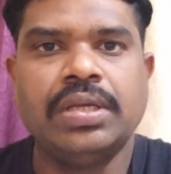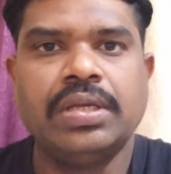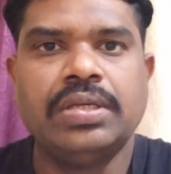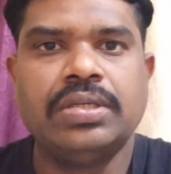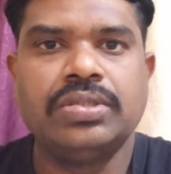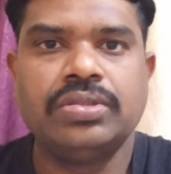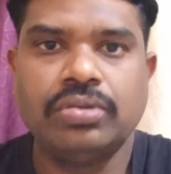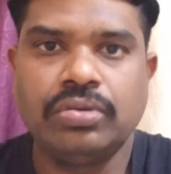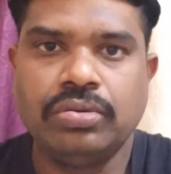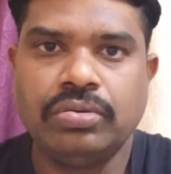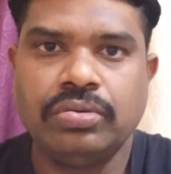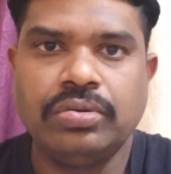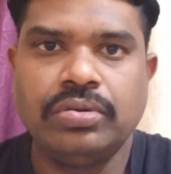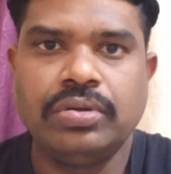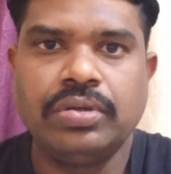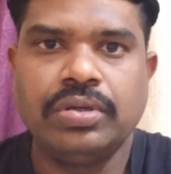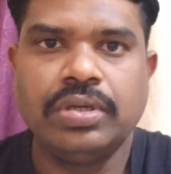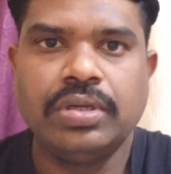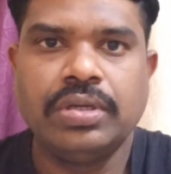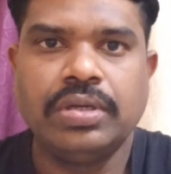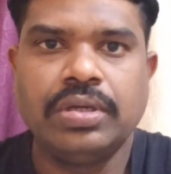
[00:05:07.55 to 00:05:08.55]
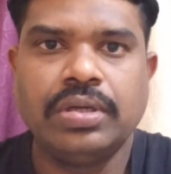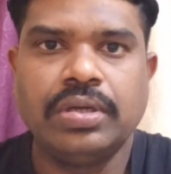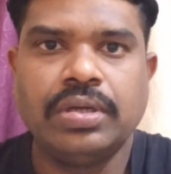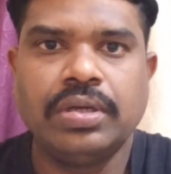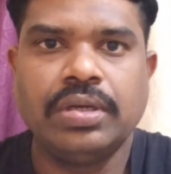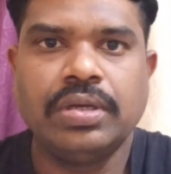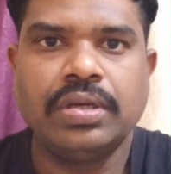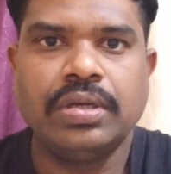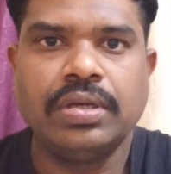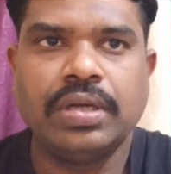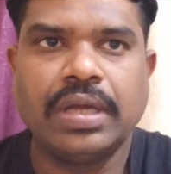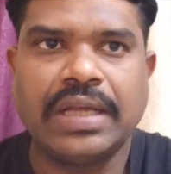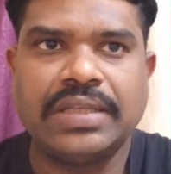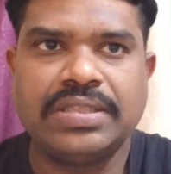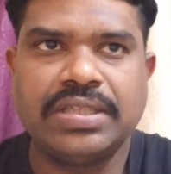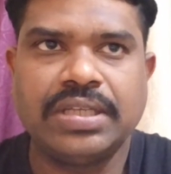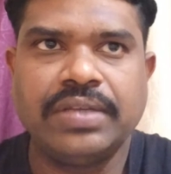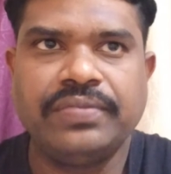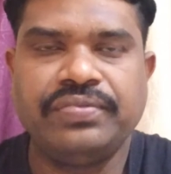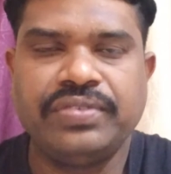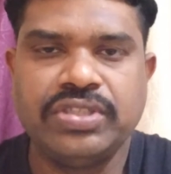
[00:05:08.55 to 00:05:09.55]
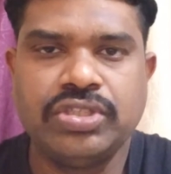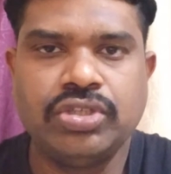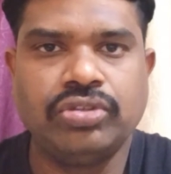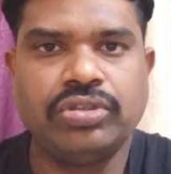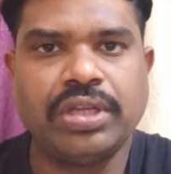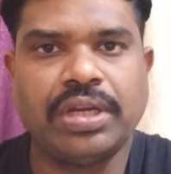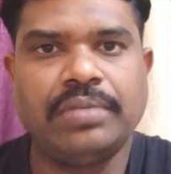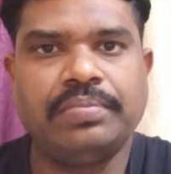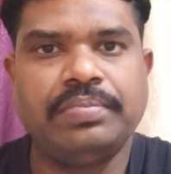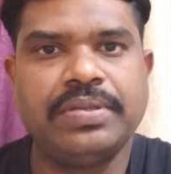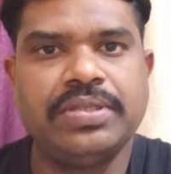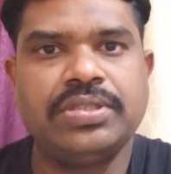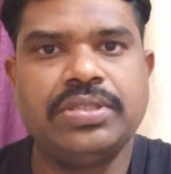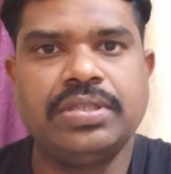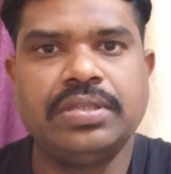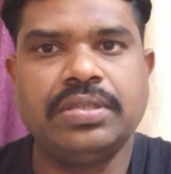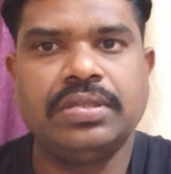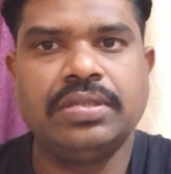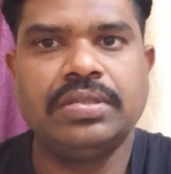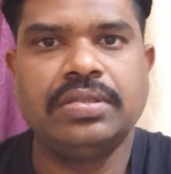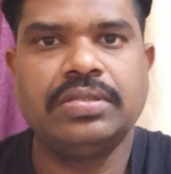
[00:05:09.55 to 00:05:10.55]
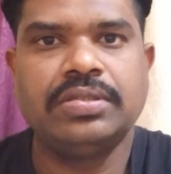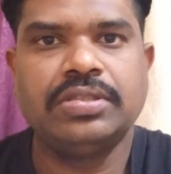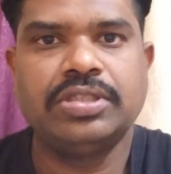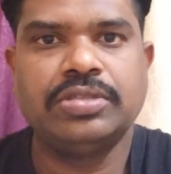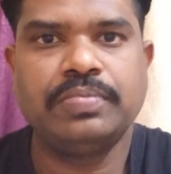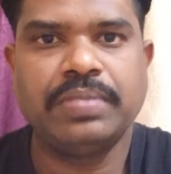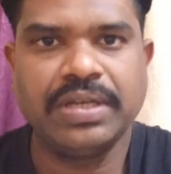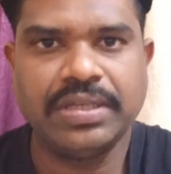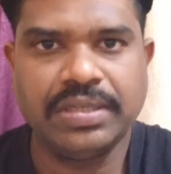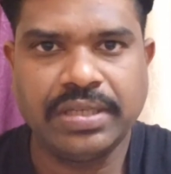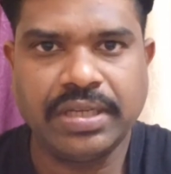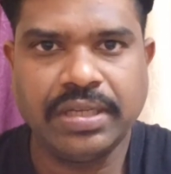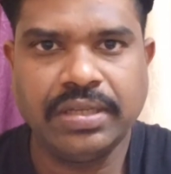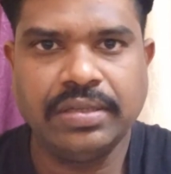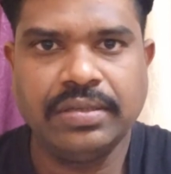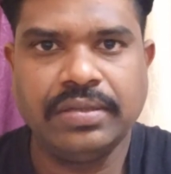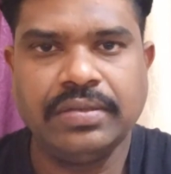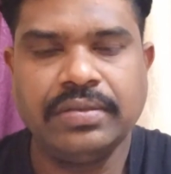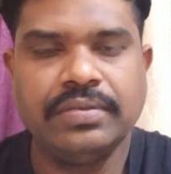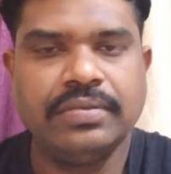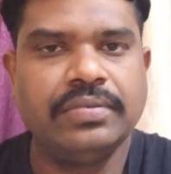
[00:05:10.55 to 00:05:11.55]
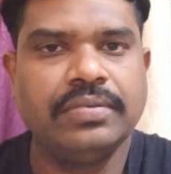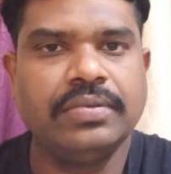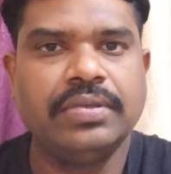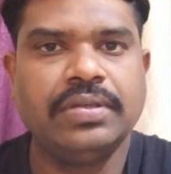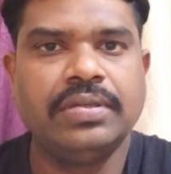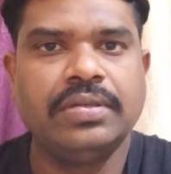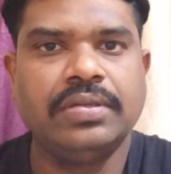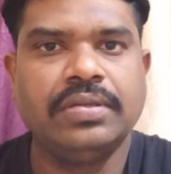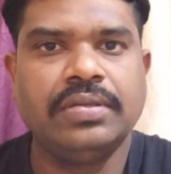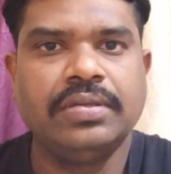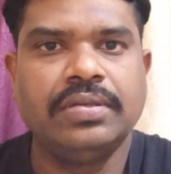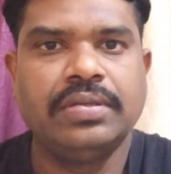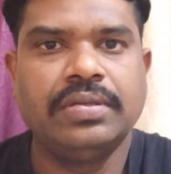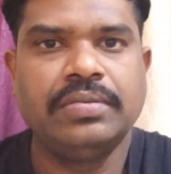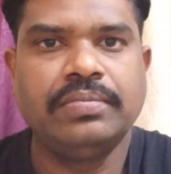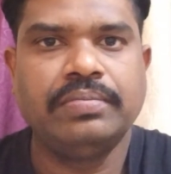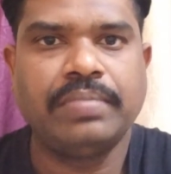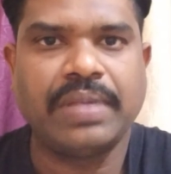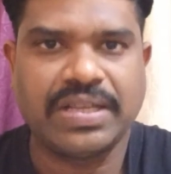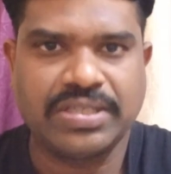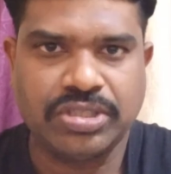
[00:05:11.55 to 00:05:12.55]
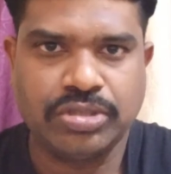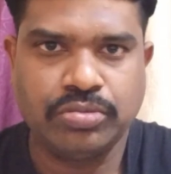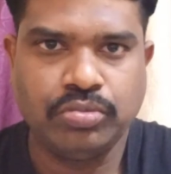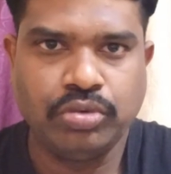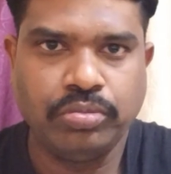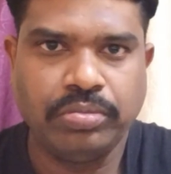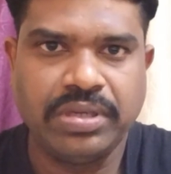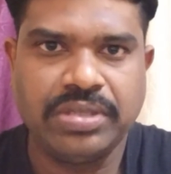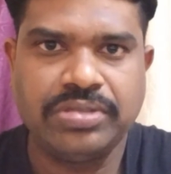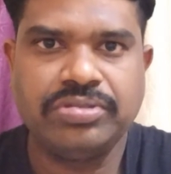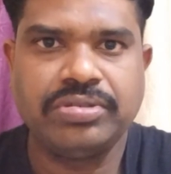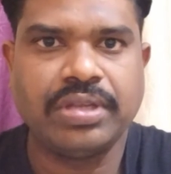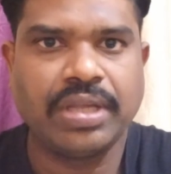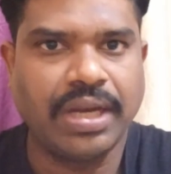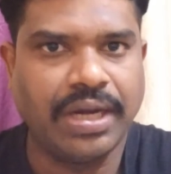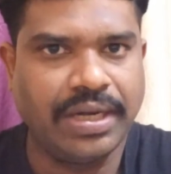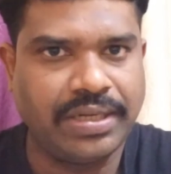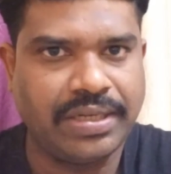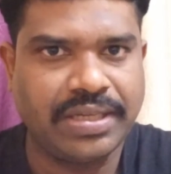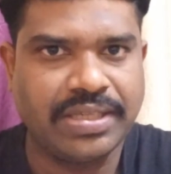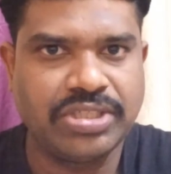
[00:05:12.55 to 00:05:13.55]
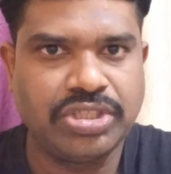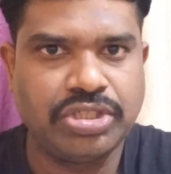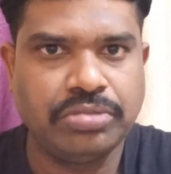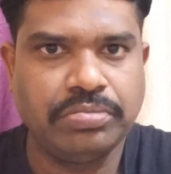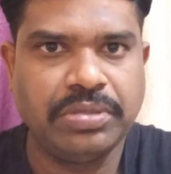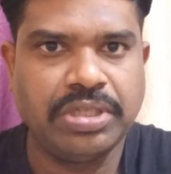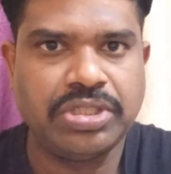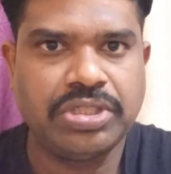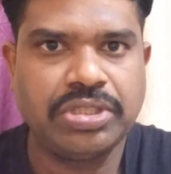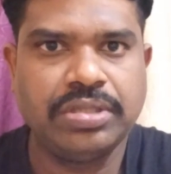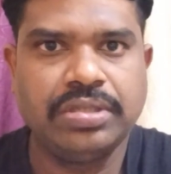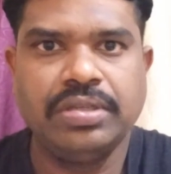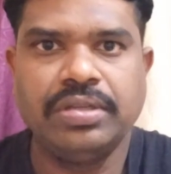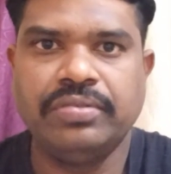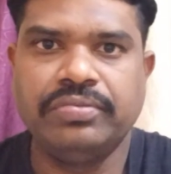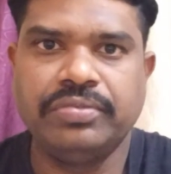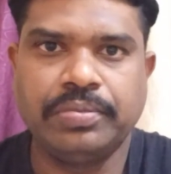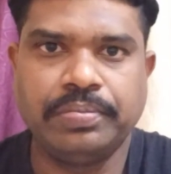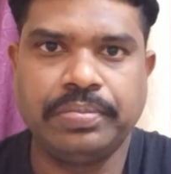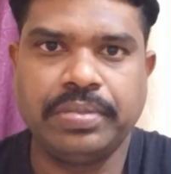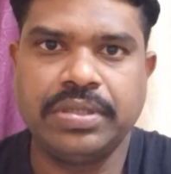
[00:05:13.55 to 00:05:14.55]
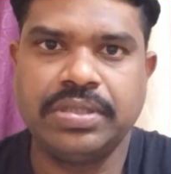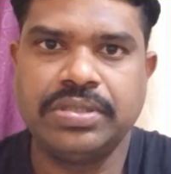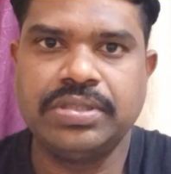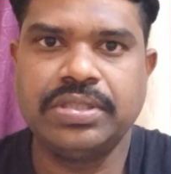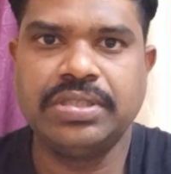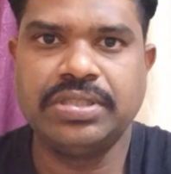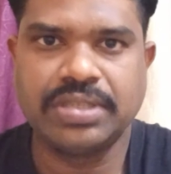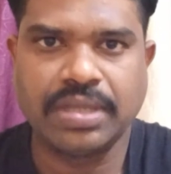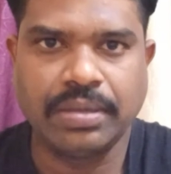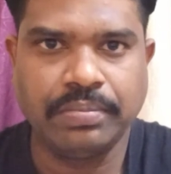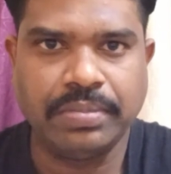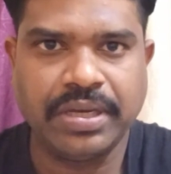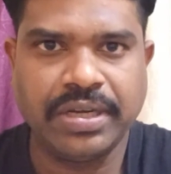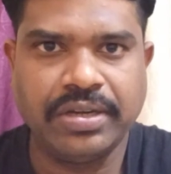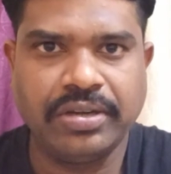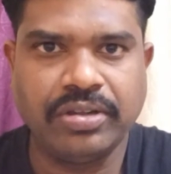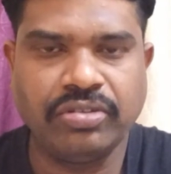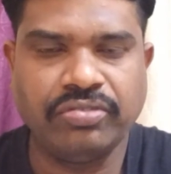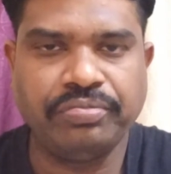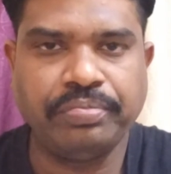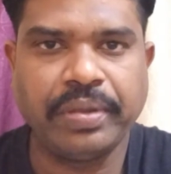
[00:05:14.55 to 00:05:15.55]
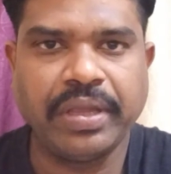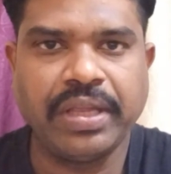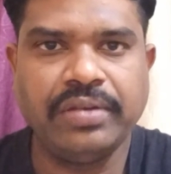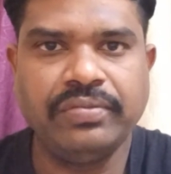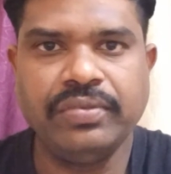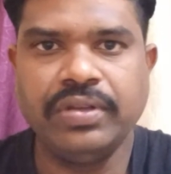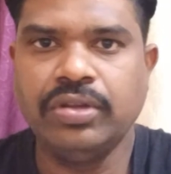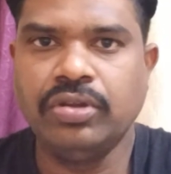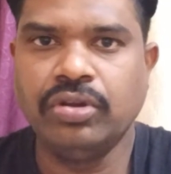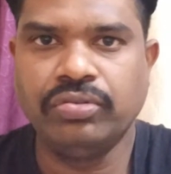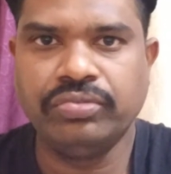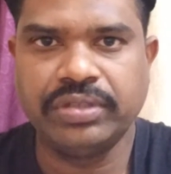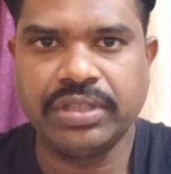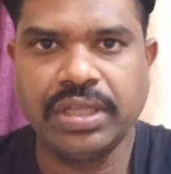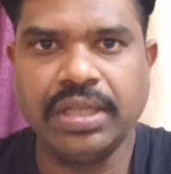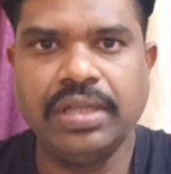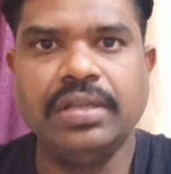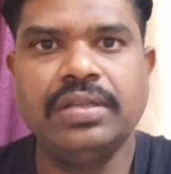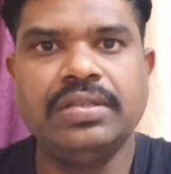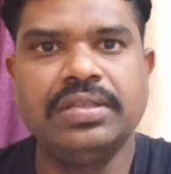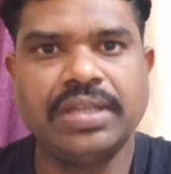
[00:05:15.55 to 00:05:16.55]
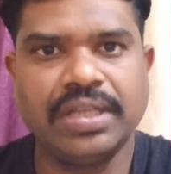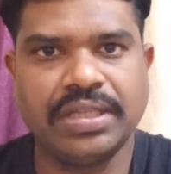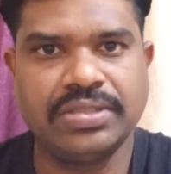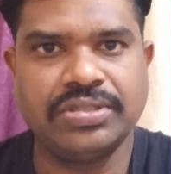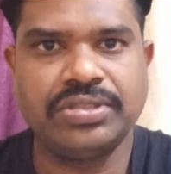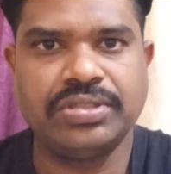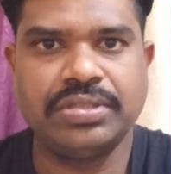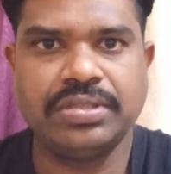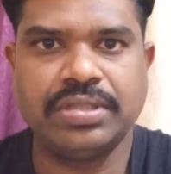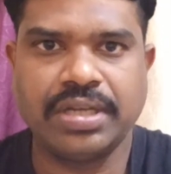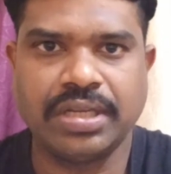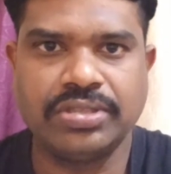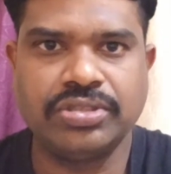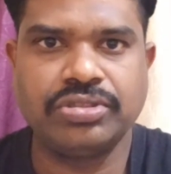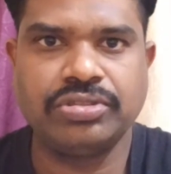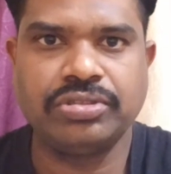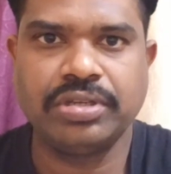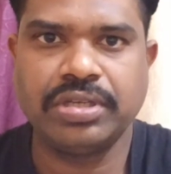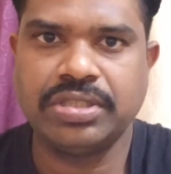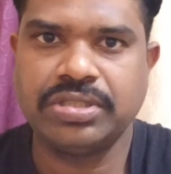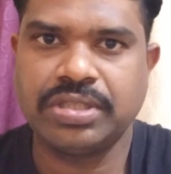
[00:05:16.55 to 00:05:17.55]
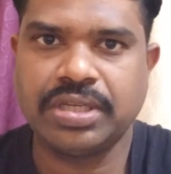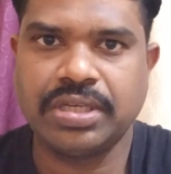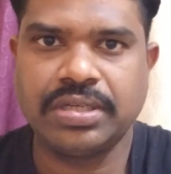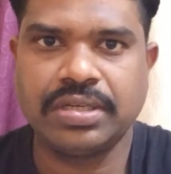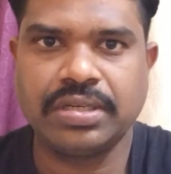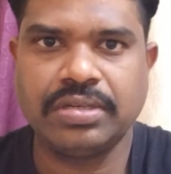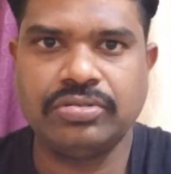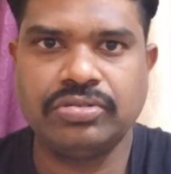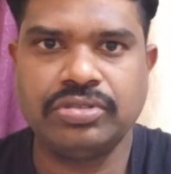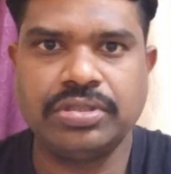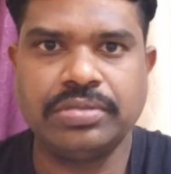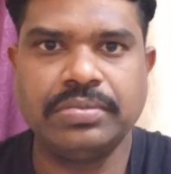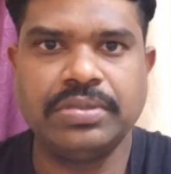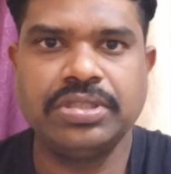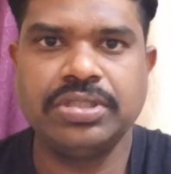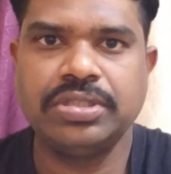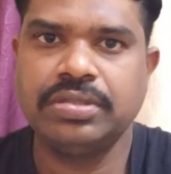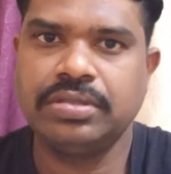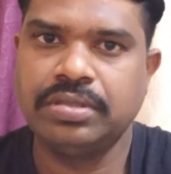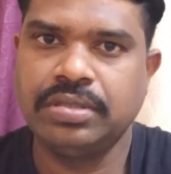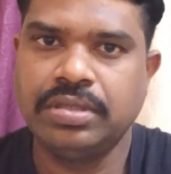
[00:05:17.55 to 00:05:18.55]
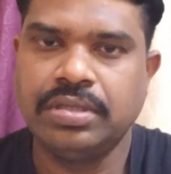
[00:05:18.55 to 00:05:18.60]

So as a physiotherapist, splinting, passive movements, electrical stimulation. If the person is complaining of pain, we'll go with a TENS, transcutaneous electrical stimulation,